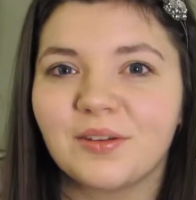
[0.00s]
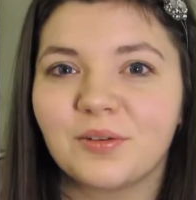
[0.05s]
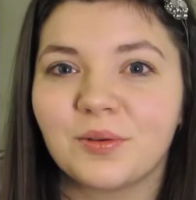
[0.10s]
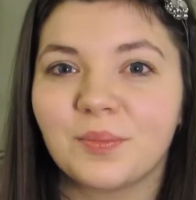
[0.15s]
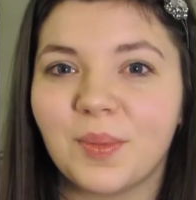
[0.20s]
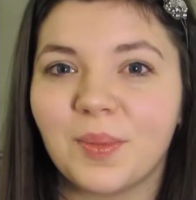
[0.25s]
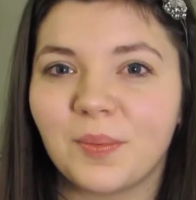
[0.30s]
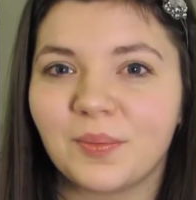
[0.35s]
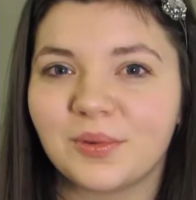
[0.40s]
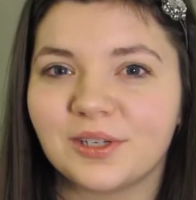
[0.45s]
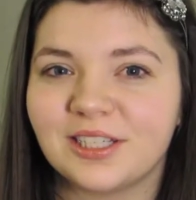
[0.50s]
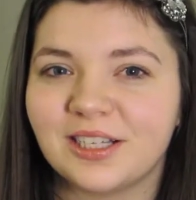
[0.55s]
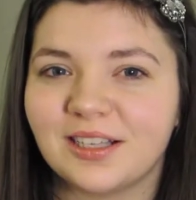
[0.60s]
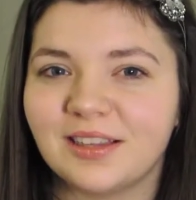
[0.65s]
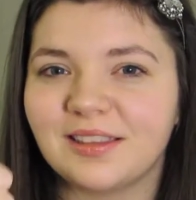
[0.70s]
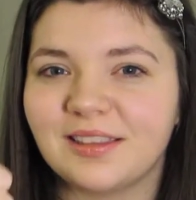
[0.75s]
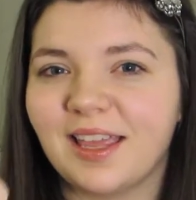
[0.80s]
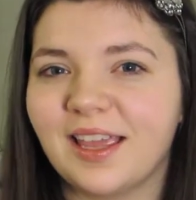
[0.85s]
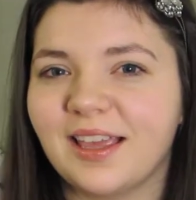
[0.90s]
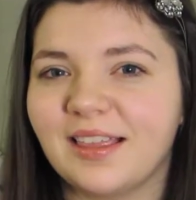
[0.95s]
Remember to
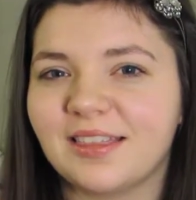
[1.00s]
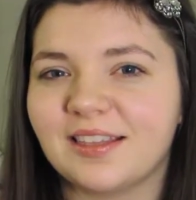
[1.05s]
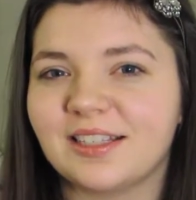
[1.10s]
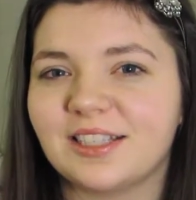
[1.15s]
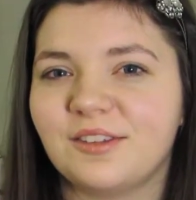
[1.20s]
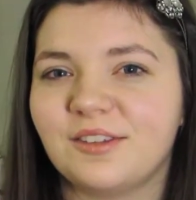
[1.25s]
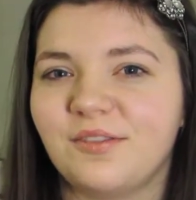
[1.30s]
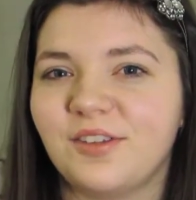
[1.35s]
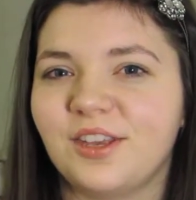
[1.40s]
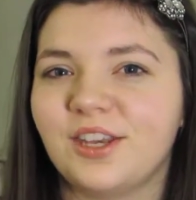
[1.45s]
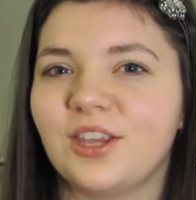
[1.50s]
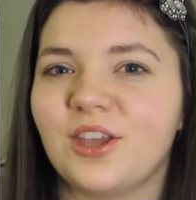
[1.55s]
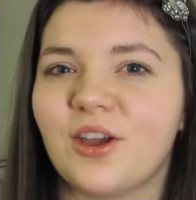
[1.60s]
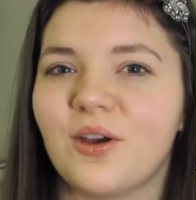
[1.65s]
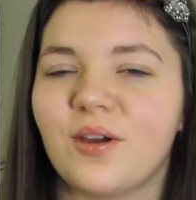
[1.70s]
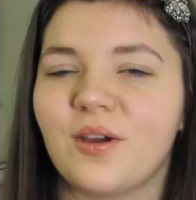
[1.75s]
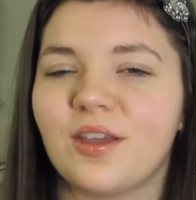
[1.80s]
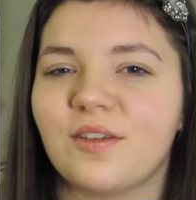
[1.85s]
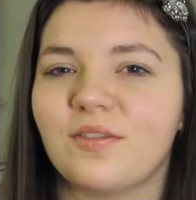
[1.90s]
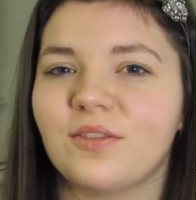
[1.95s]
like this
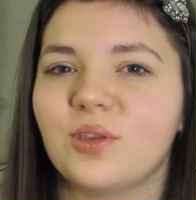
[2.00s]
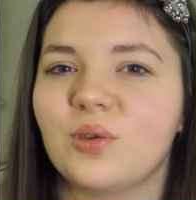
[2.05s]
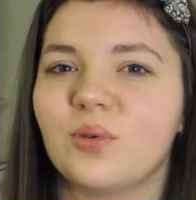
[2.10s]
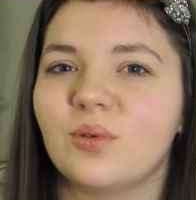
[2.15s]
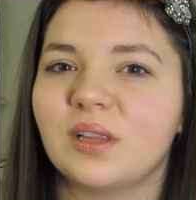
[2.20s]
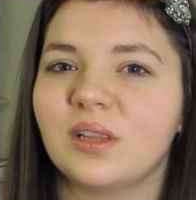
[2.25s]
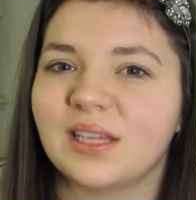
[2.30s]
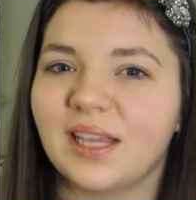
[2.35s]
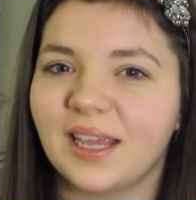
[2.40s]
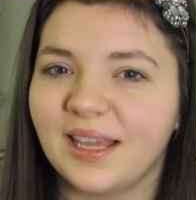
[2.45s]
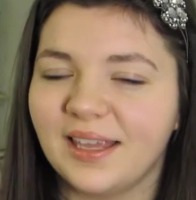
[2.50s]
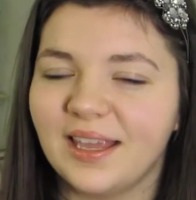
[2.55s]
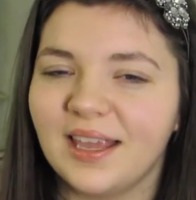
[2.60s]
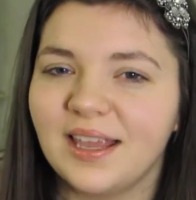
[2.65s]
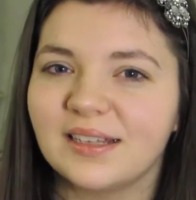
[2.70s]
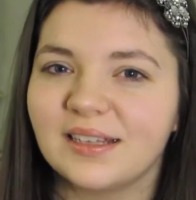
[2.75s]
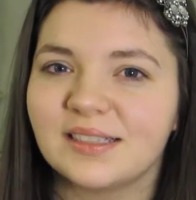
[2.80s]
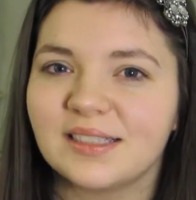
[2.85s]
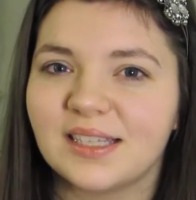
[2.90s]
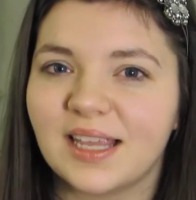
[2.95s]
video if you like
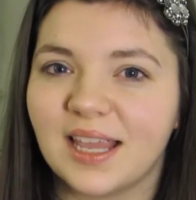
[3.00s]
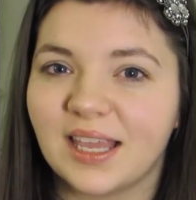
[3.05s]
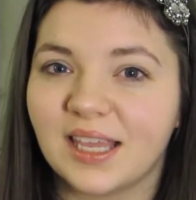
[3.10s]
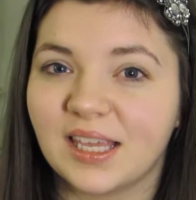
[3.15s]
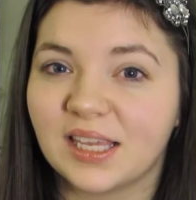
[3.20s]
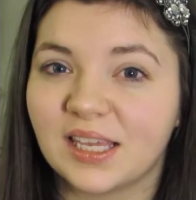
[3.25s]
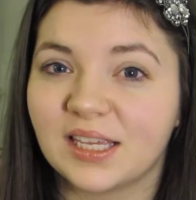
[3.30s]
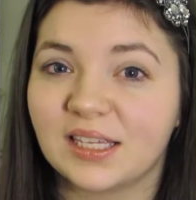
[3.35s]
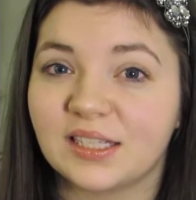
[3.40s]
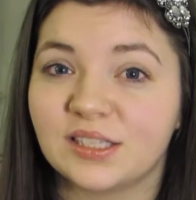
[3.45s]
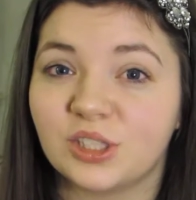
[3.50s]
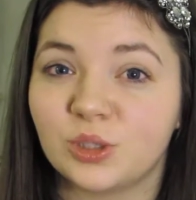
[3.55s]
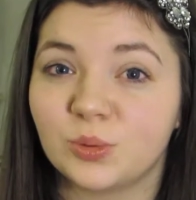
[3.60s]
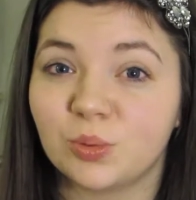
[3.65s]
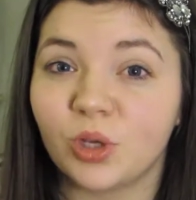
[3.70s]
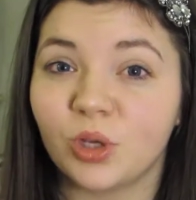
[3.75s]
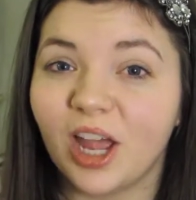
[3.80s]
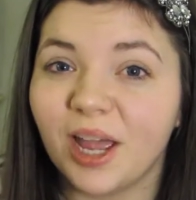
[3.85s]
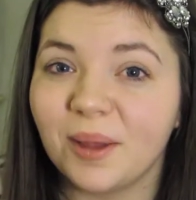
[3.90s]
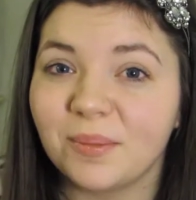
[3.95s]
it and
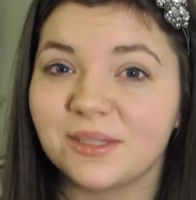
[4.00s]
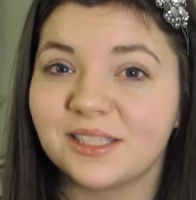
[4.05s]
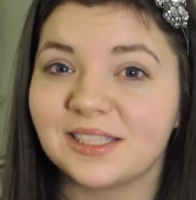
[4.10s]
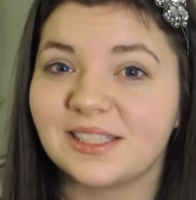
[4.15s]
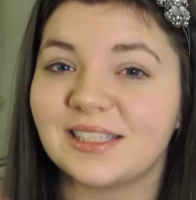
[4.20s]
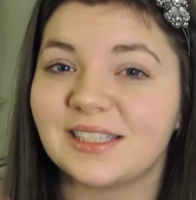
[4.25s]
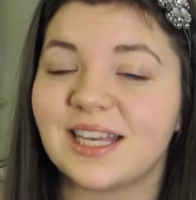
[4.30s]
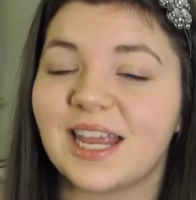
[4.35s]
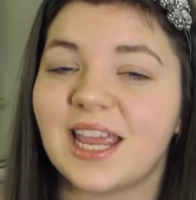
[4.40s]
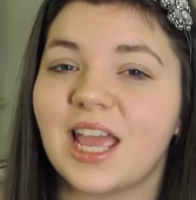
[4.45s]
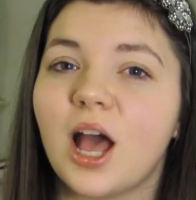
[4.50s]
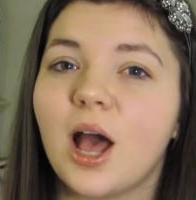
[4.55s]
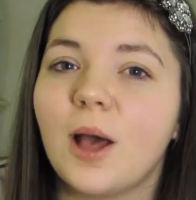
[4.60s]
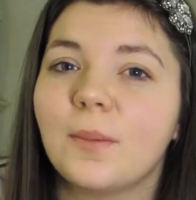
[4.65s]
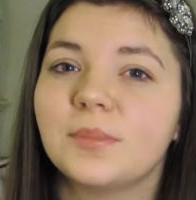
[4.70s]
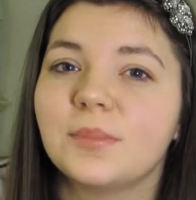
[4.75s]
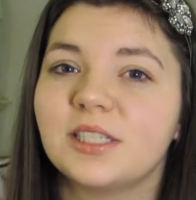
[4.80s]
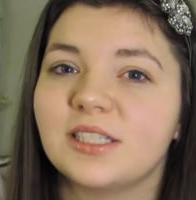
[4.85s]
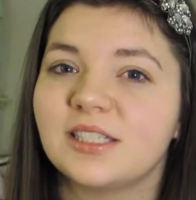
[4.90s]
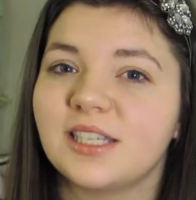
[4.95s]
subscribe to stay
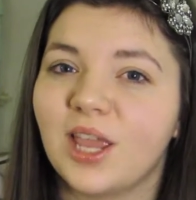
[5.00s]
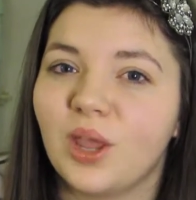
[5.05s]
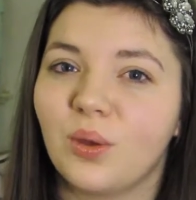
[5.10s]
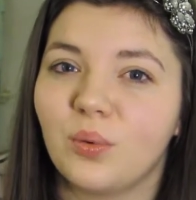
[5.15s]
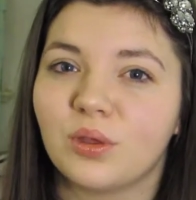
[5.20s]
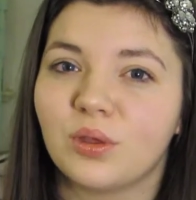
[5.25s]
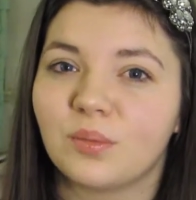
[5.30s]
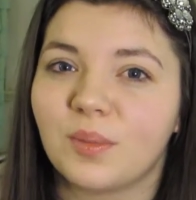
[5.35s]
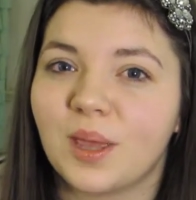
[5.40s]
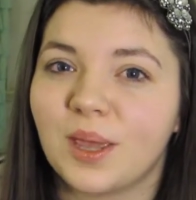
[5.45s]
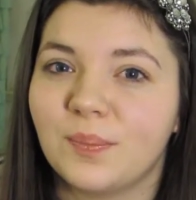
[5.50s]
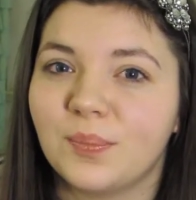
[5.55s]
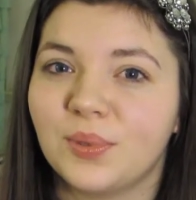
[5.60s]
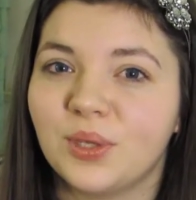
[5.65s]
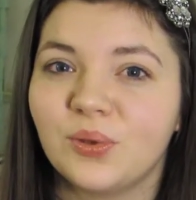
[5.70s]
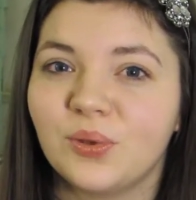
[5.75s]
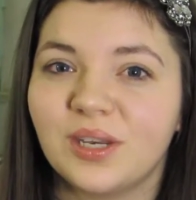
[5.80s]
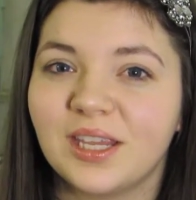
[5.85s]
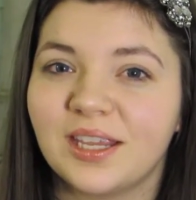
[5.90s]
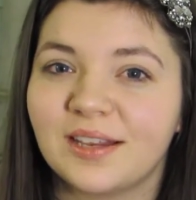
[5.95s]
up to date with my
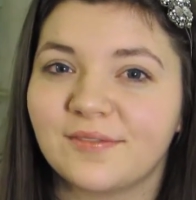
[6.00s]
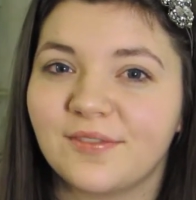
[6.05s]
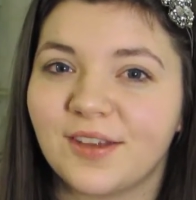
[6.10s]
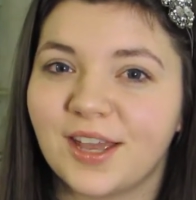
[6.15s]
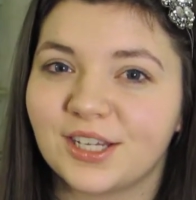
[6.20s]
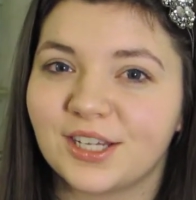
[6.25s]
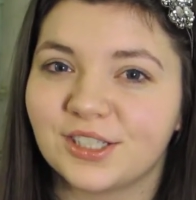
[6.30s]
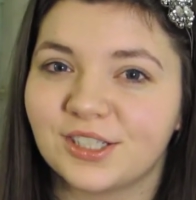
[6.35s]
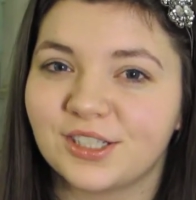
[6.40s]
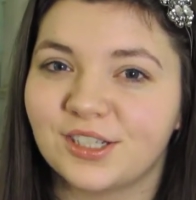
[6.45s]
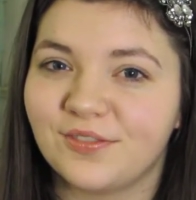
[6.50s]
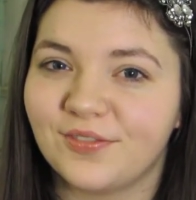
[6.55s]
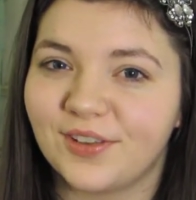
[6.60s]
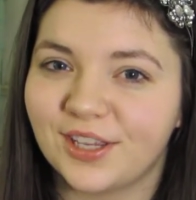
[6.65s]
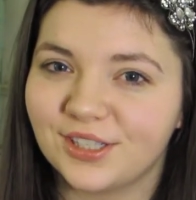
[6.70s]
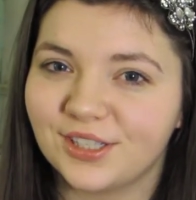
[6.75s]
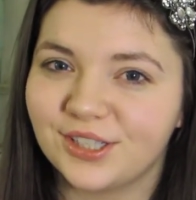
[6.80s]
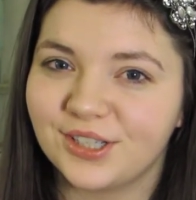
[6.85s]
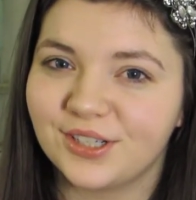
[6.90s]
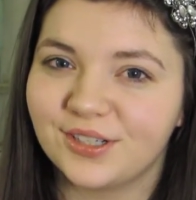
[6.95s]
beauty and fashion
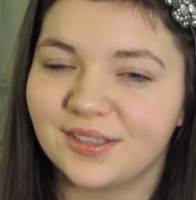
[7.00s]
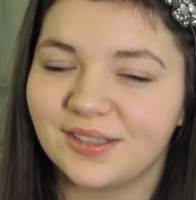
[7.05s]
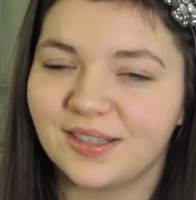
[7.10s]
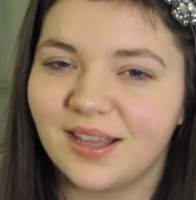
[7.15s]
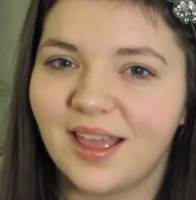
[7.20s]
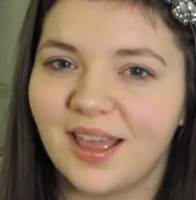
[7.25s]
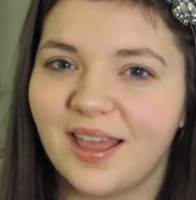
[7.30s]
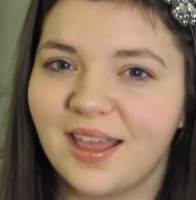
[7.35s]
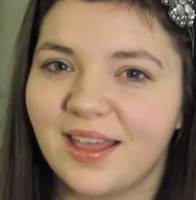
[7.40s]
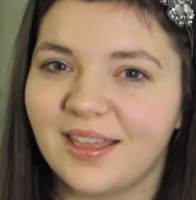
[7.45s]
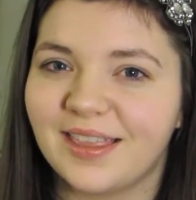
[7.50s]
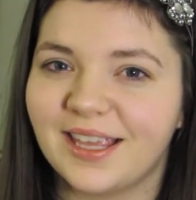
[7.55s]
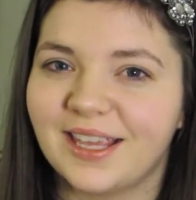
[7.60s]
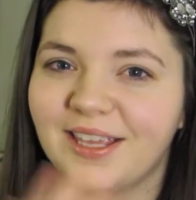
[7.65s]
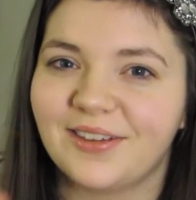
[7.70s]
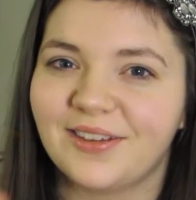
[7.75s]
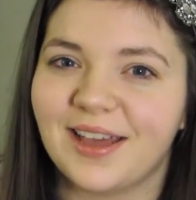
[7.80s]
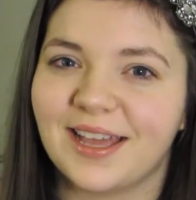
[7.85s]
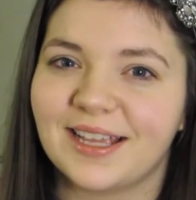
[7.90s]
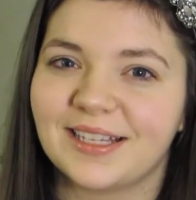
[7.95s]
adventures.
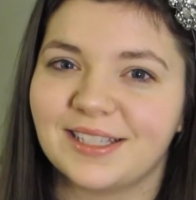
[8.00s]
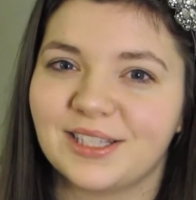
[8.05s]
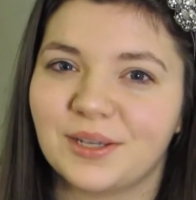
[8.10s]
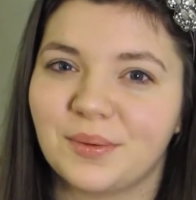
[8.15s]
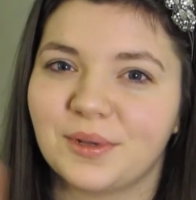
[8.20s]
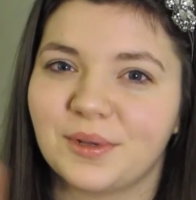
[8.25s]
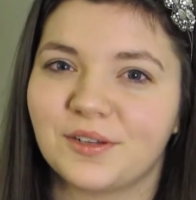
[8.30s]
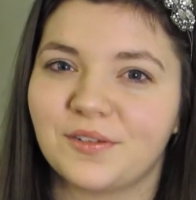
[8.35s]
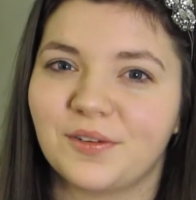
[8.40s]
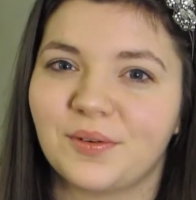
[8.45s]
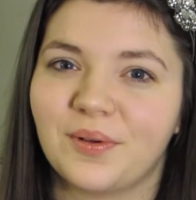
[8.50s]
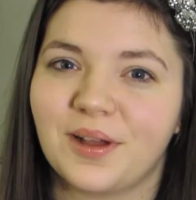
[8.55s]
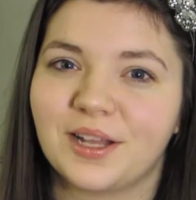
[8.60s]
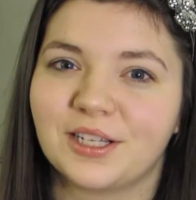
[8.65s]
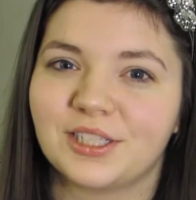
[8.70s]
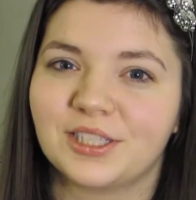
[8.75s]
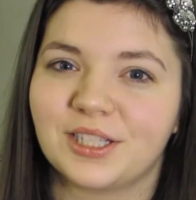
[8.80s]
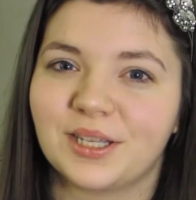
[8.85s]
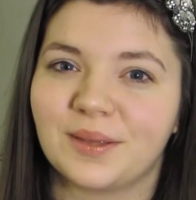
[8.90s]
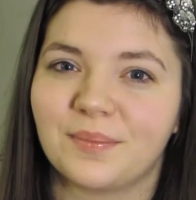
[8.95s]
Thank you guys so much for
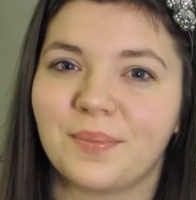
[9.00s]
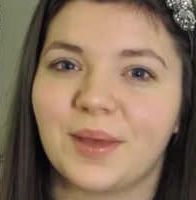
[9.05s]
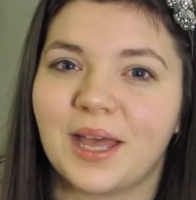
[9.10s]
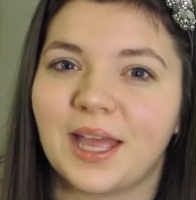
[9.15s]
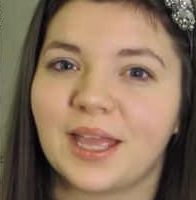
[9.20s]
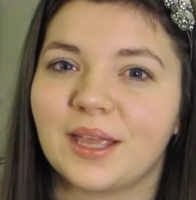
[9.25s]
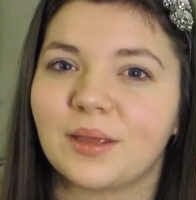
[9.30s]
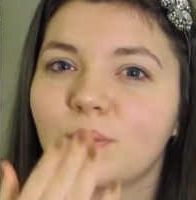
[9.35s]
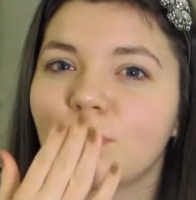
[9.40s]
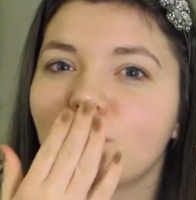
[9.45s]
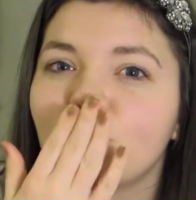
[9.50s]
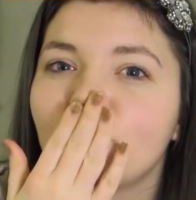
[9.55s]
watching. Bye.